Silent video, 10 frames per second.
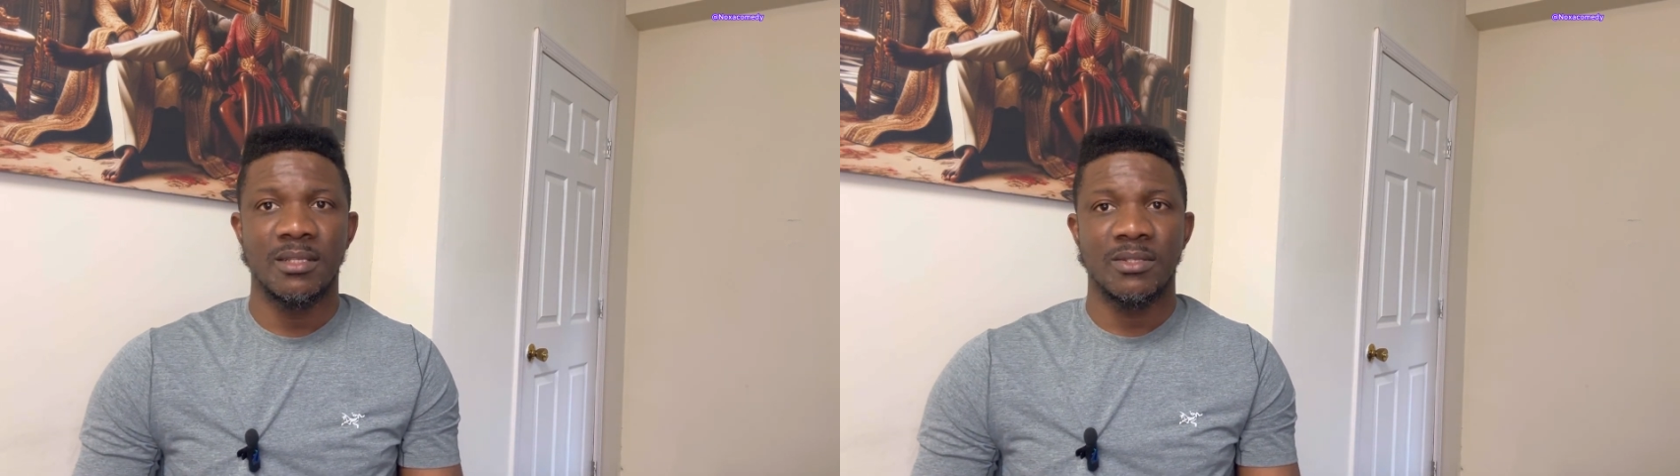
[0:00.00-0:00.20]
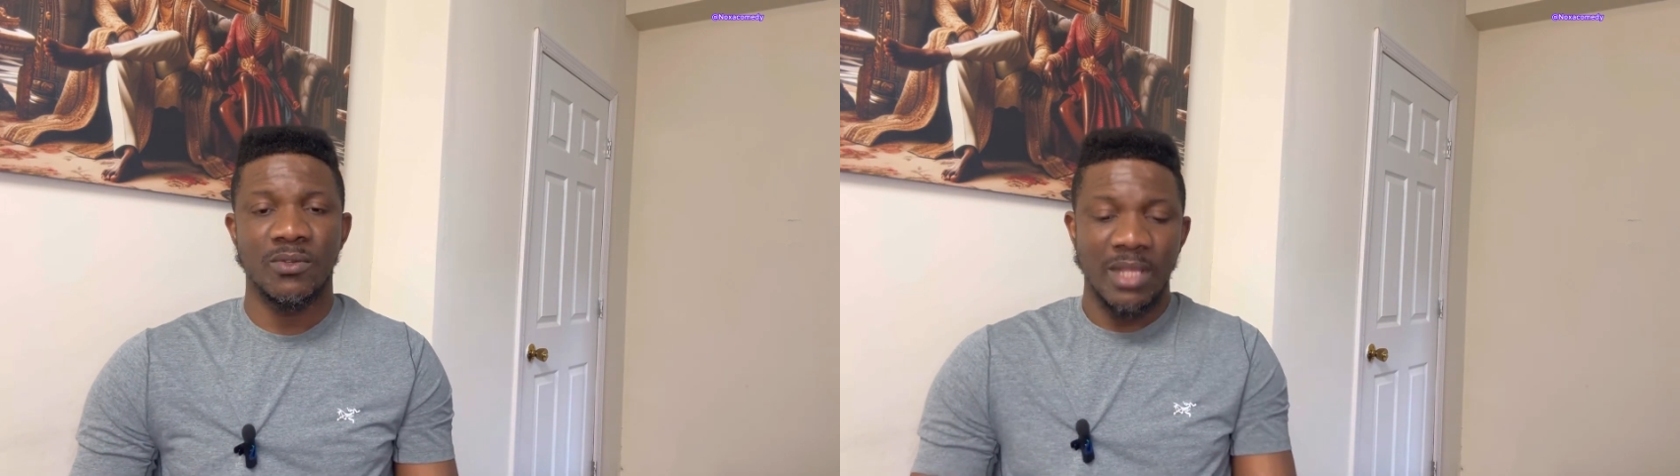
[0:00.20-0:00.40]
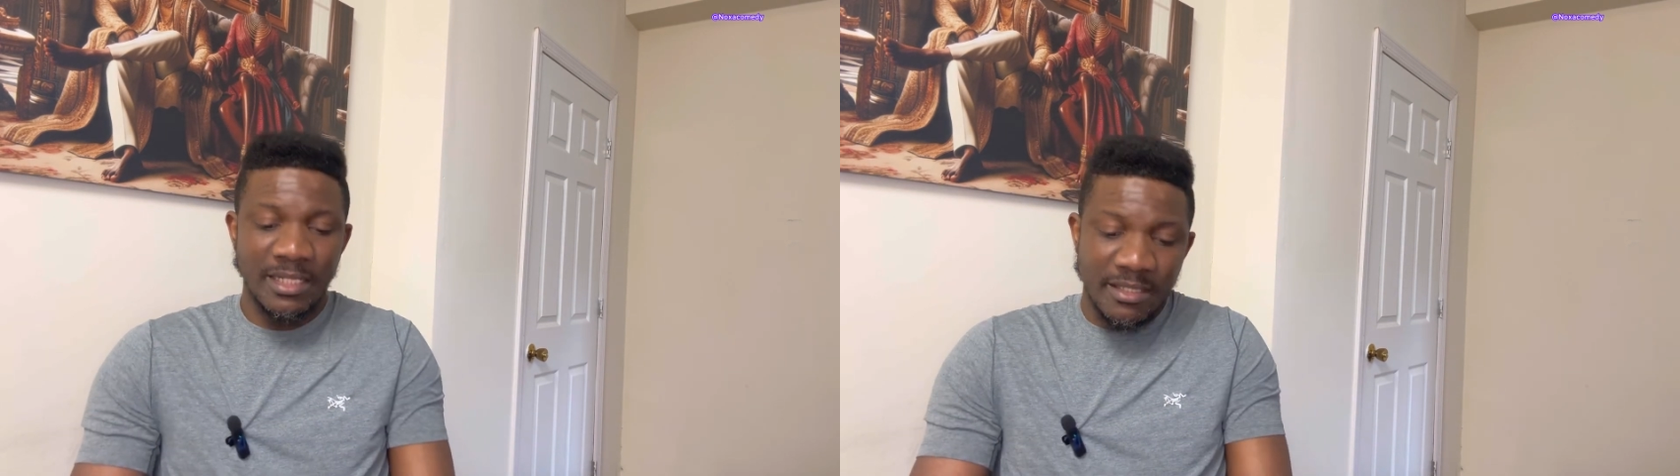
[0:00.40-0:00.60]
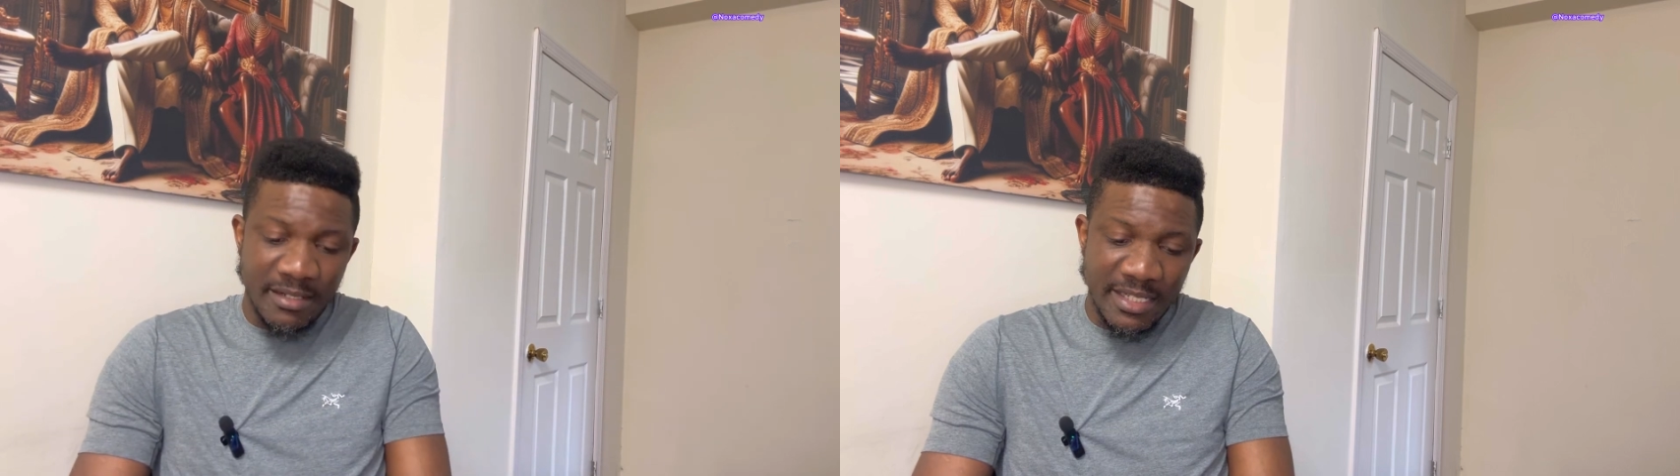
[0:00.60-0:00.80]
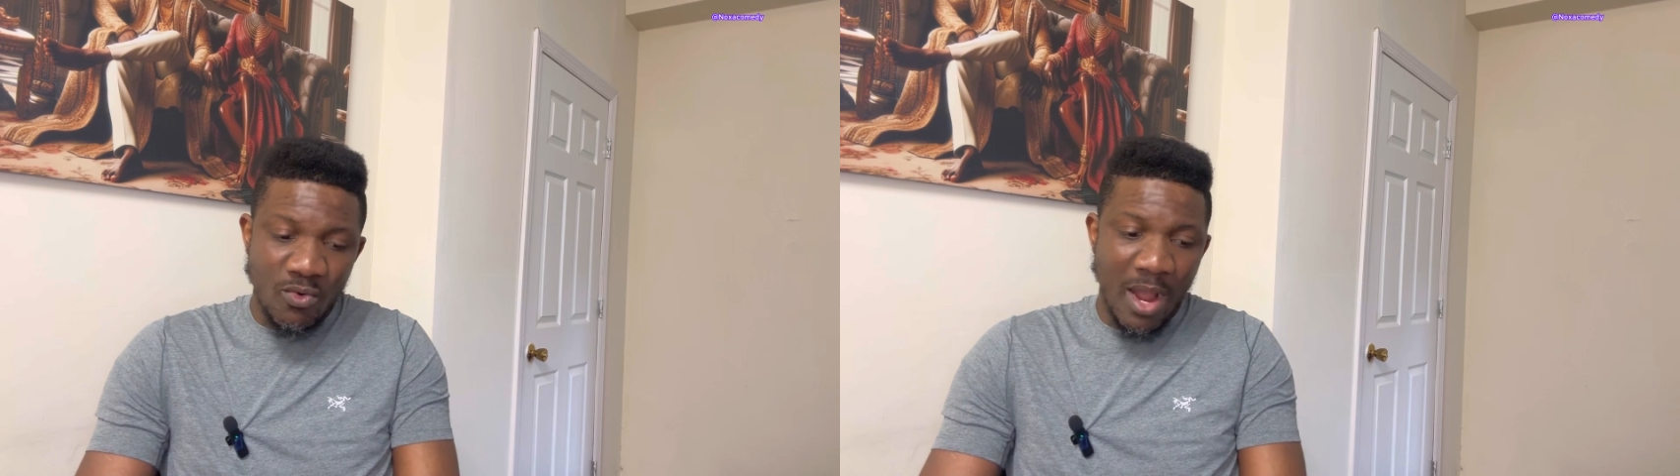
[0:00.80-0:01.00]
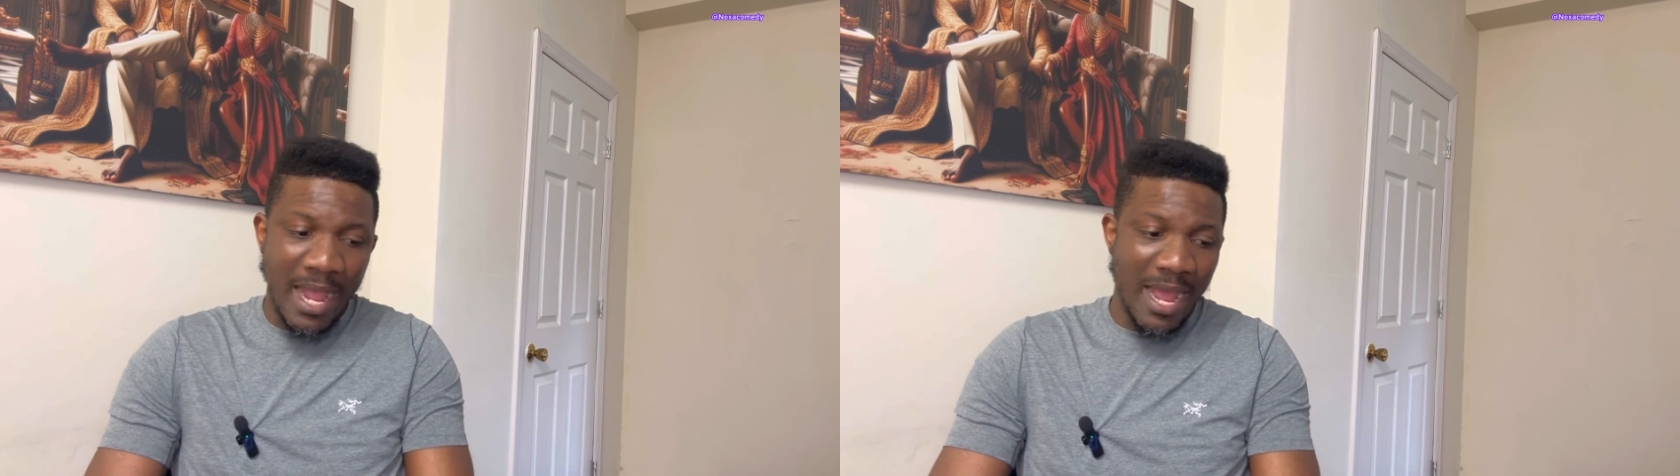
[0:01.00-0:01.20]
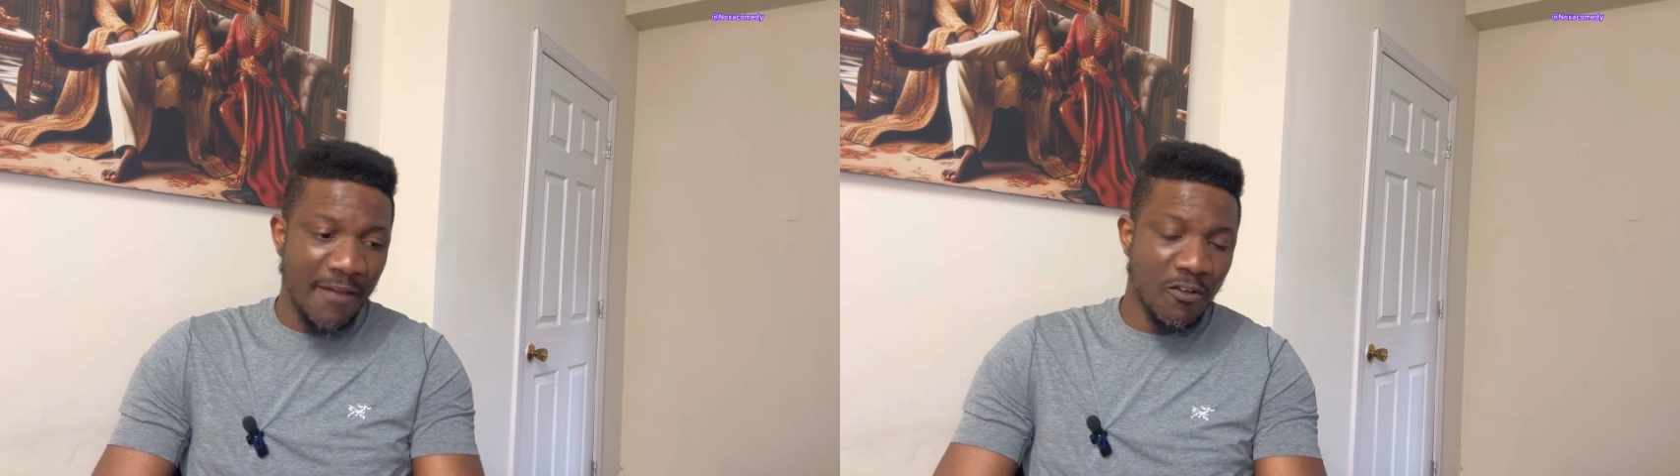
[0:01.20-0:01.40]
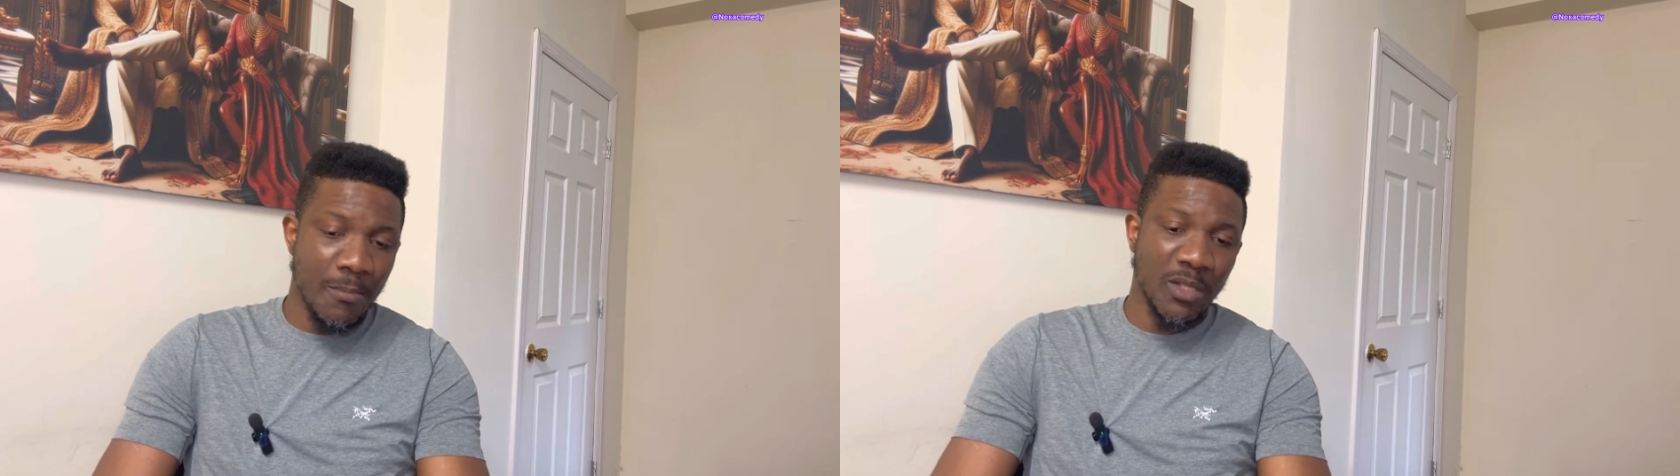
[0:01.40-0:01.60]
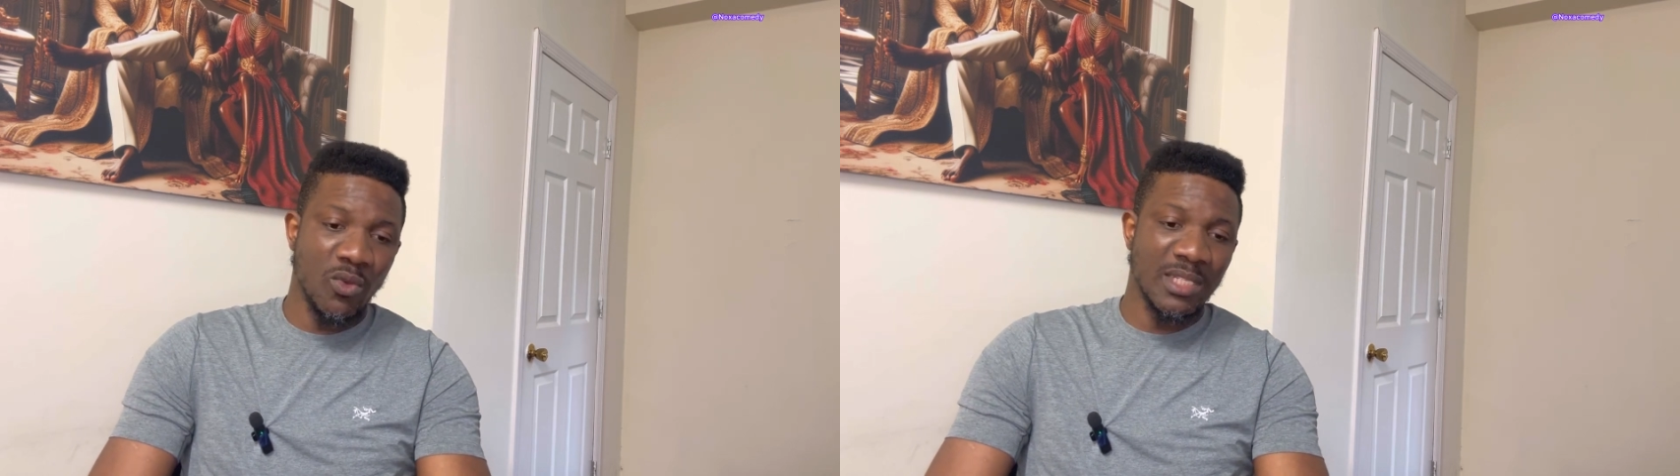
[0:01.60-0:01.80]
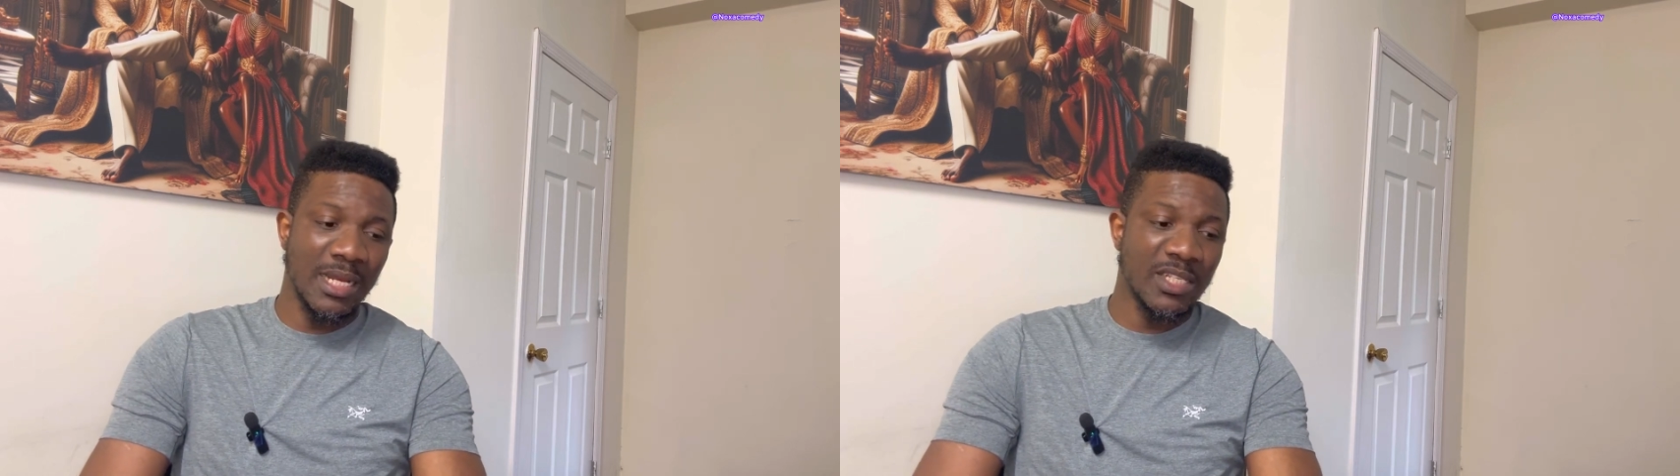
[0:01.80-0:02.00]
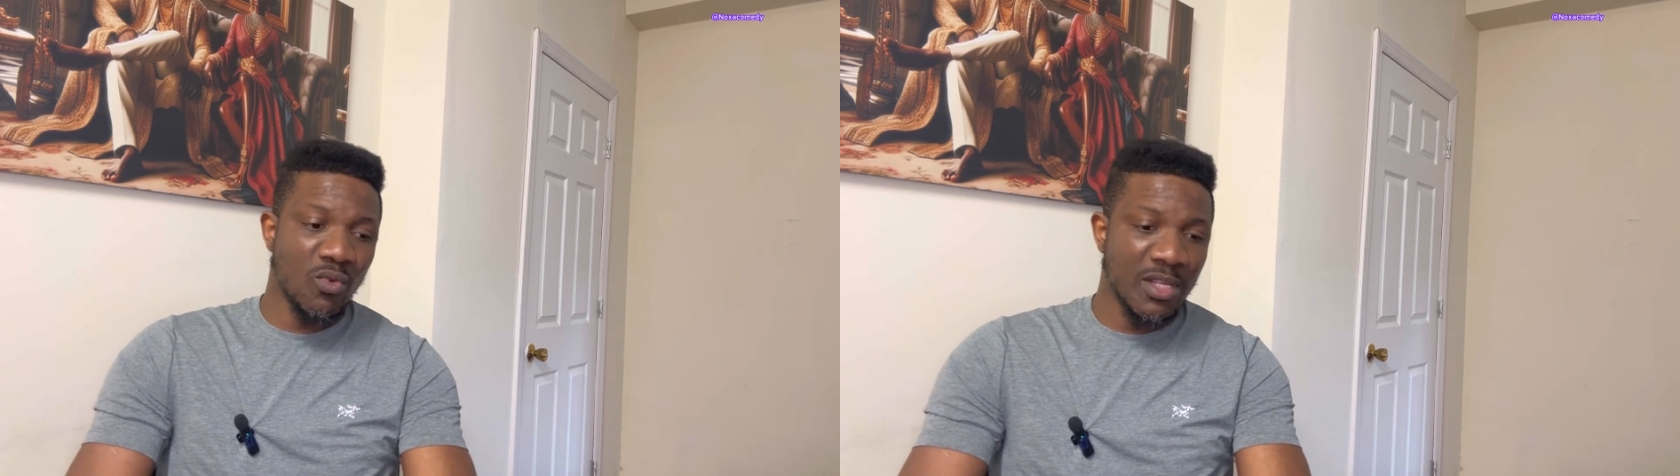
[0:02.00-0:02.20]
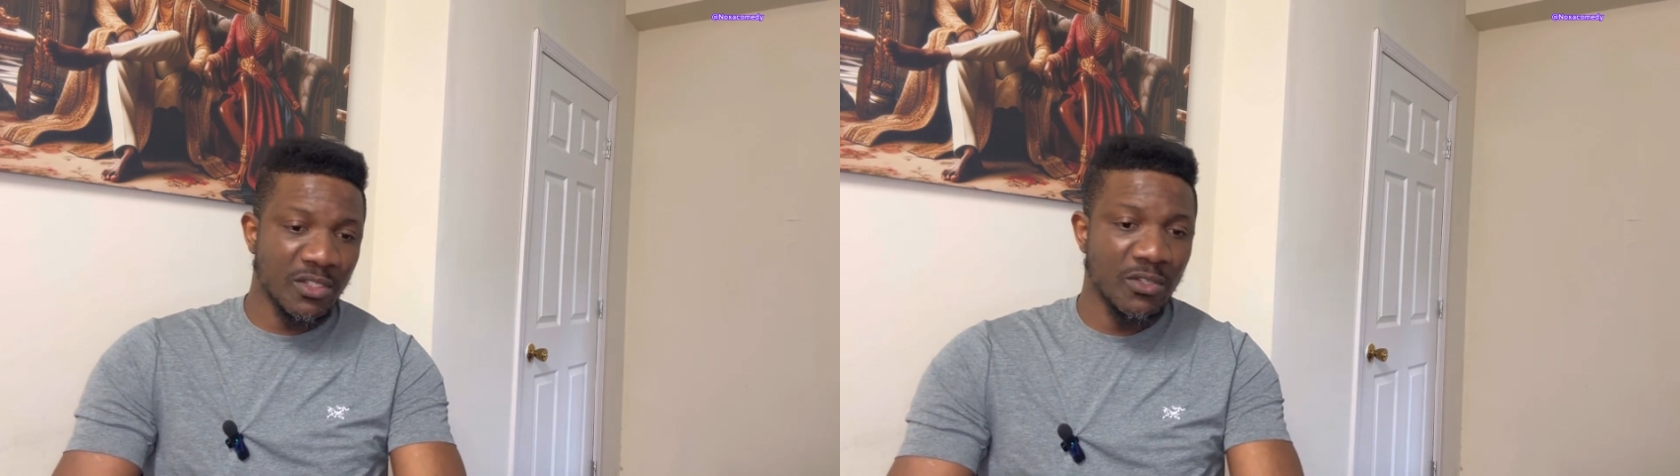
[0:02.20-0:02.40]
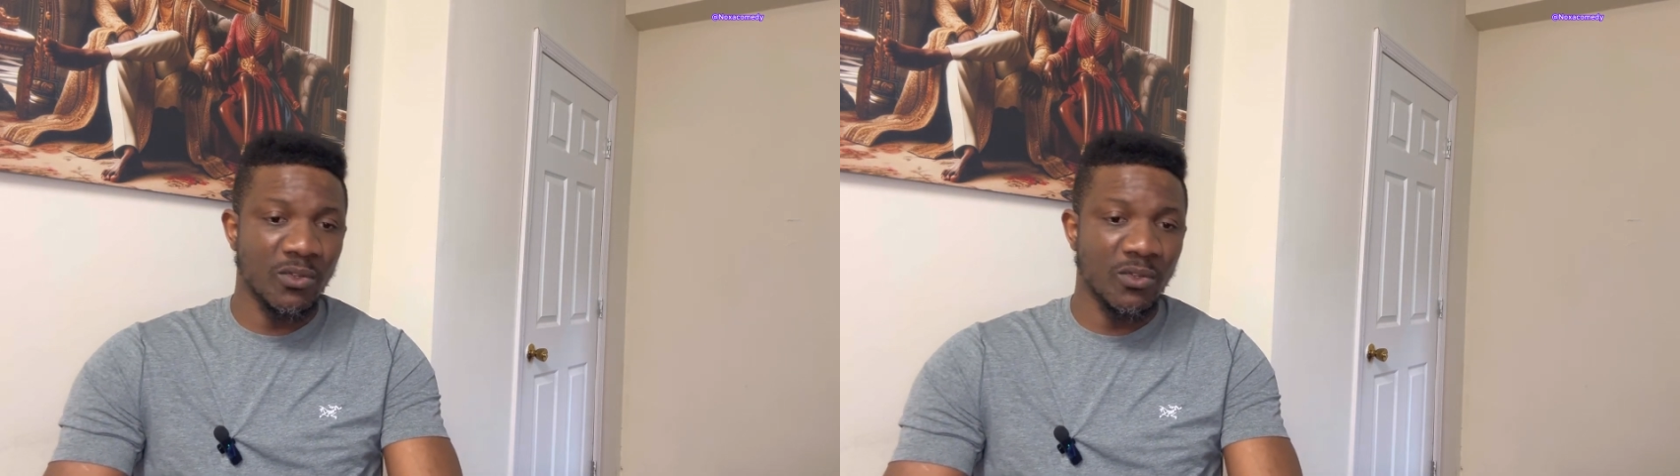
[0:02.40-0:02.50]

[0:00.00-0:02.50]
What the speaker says: So that is the reason why I have come here to answer these questions,